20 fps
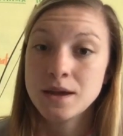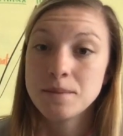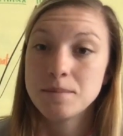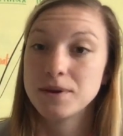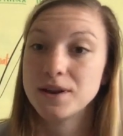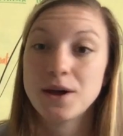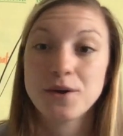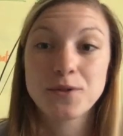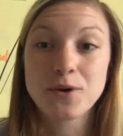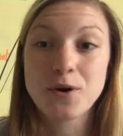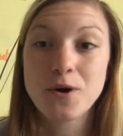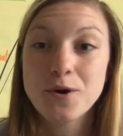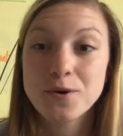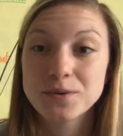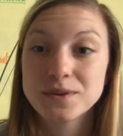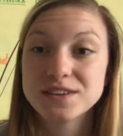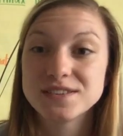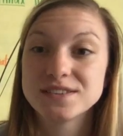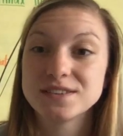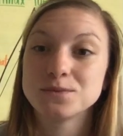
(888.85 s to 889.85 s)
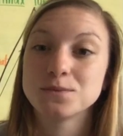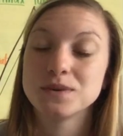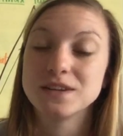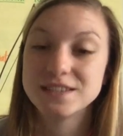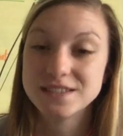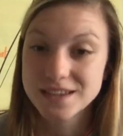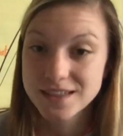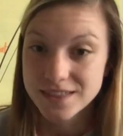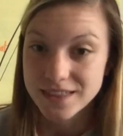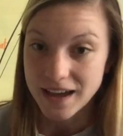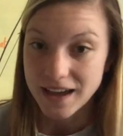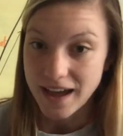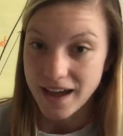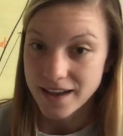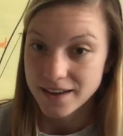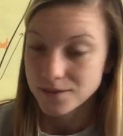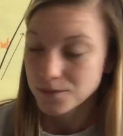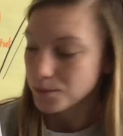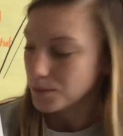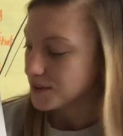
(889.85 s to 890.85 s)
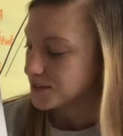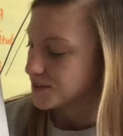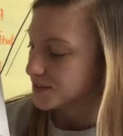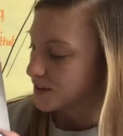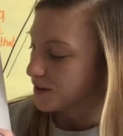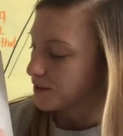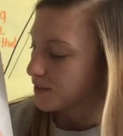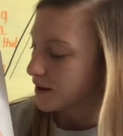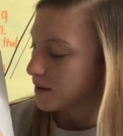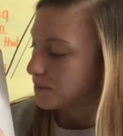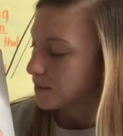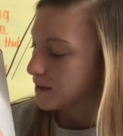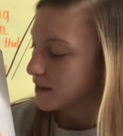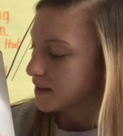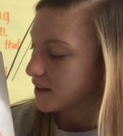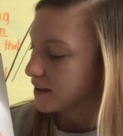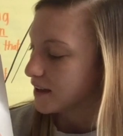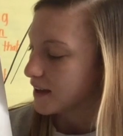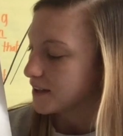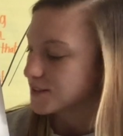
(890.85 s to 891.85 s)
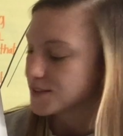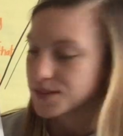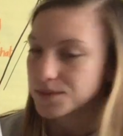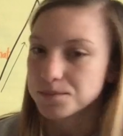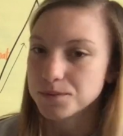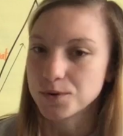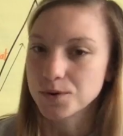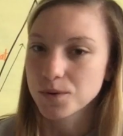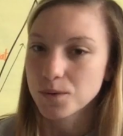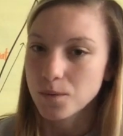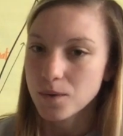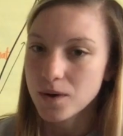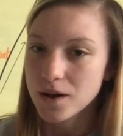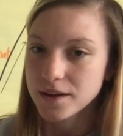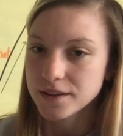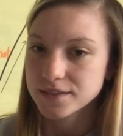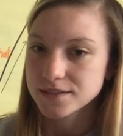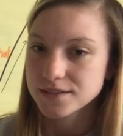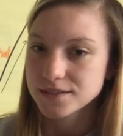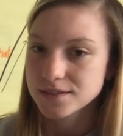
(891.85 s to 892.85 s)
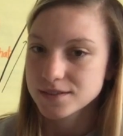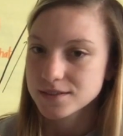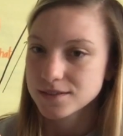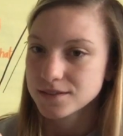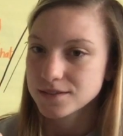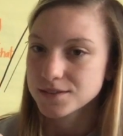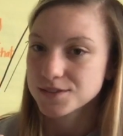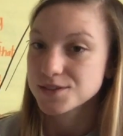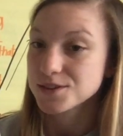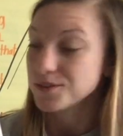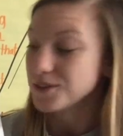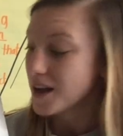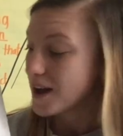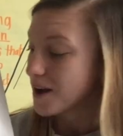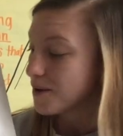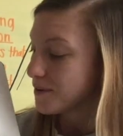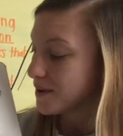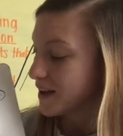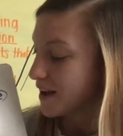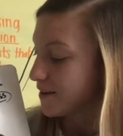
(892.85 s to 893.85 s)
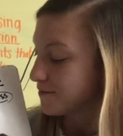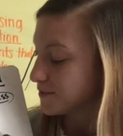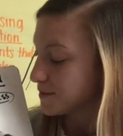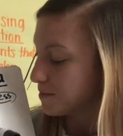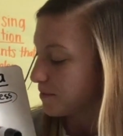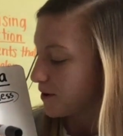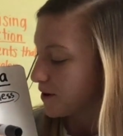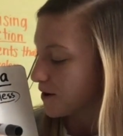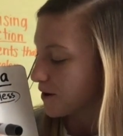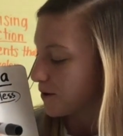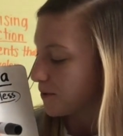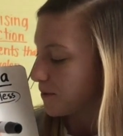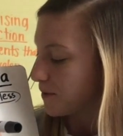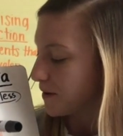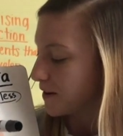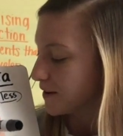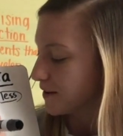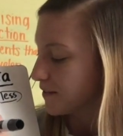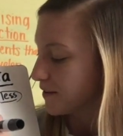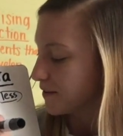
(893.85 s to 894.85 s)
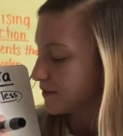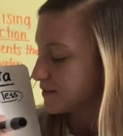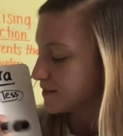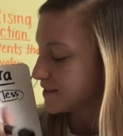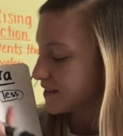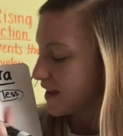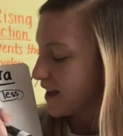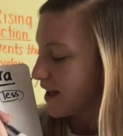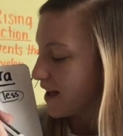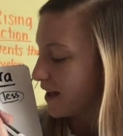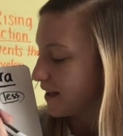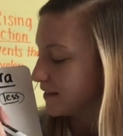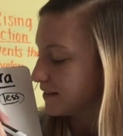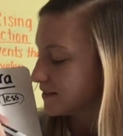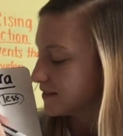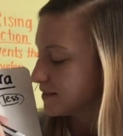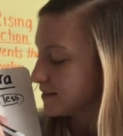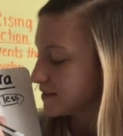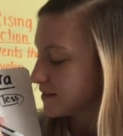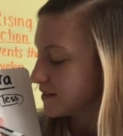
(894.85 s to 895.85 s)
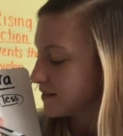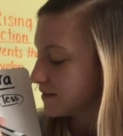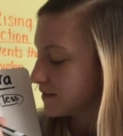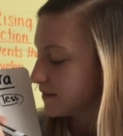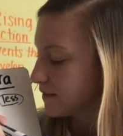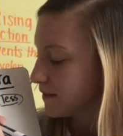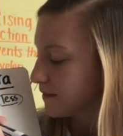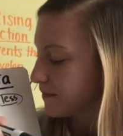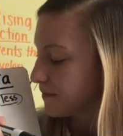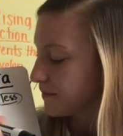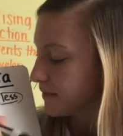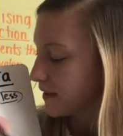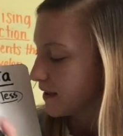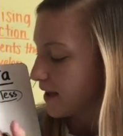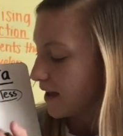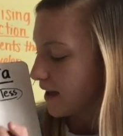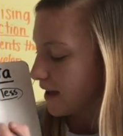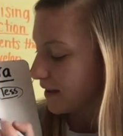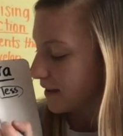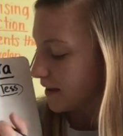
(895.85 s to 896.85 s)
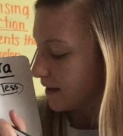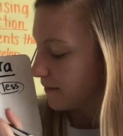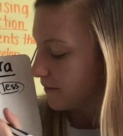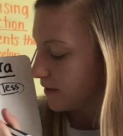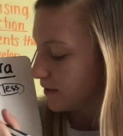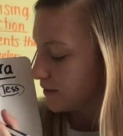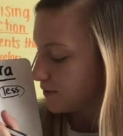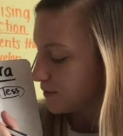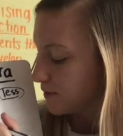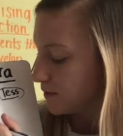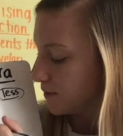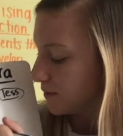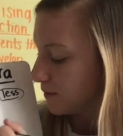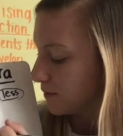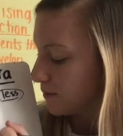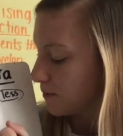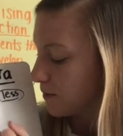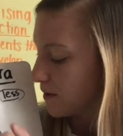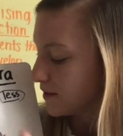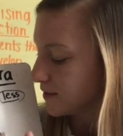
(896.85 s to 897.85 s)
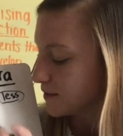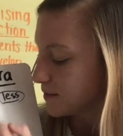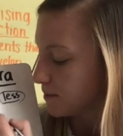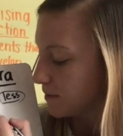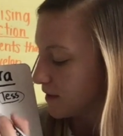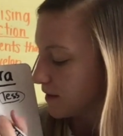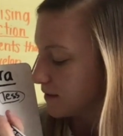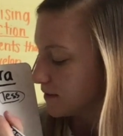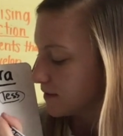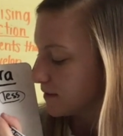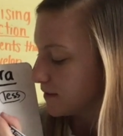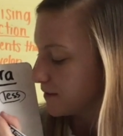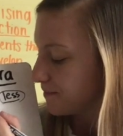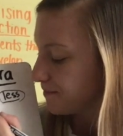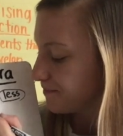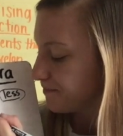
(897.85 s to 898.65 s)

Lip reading: But now the whole reason we did that was so that we could get some more ones. So now we have to borrow one of those tens and give it to the ones place.